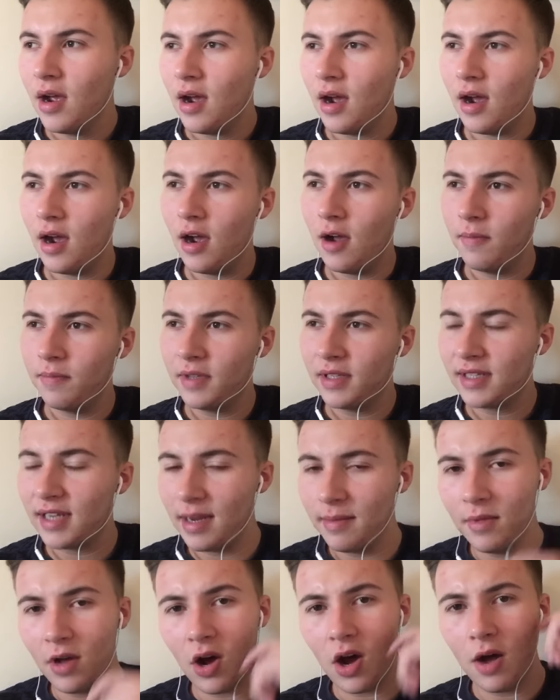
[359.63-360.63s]
The
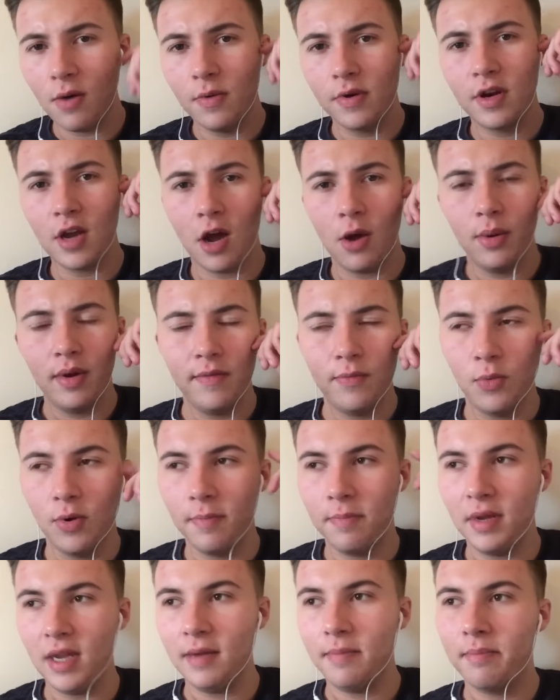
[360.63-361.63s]
team that I would go with
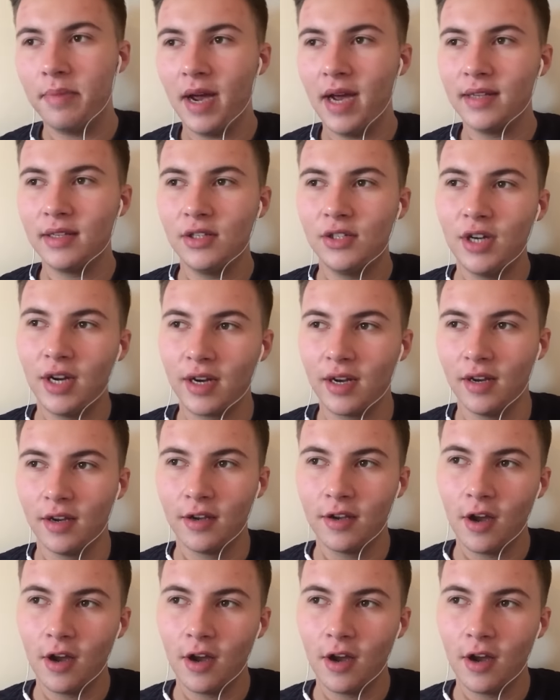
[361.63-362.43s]
would be Petacek in